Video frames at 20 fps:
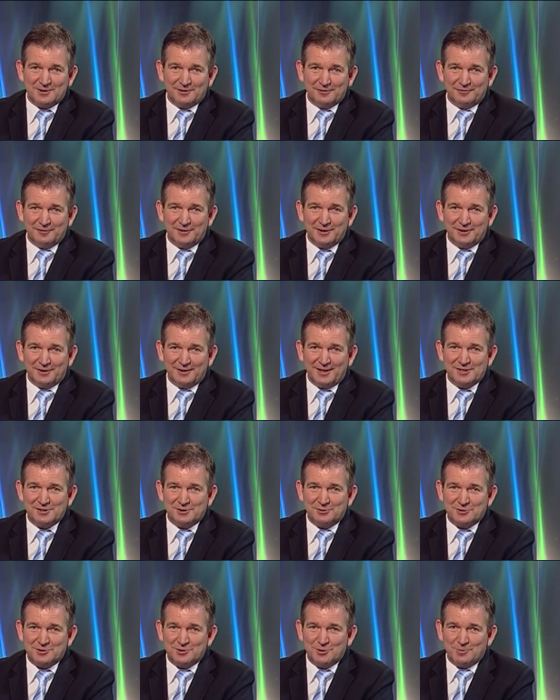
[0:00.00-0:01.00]
of
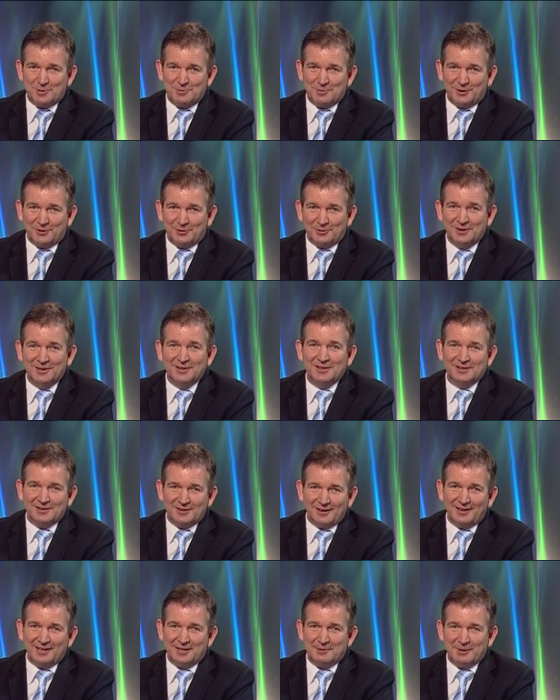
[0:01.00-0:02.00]
international supermodel
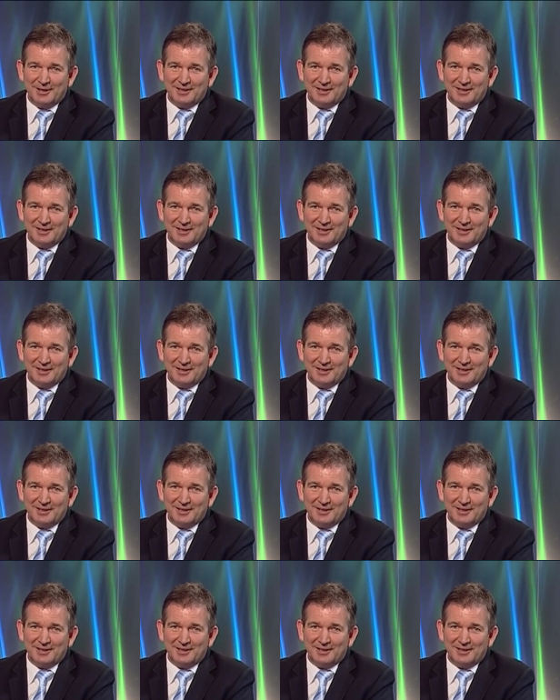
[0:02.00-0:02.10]
Kylie